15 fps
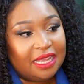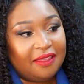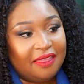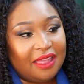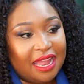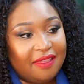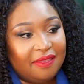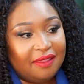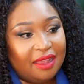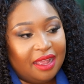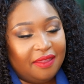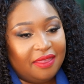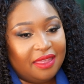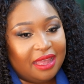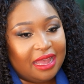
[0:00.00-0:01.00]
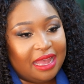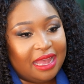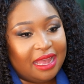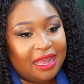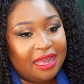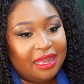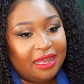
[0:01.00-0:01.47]
than
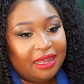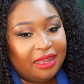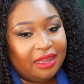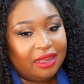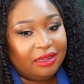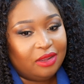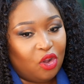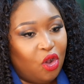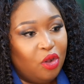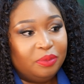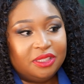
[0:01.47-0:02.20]
the home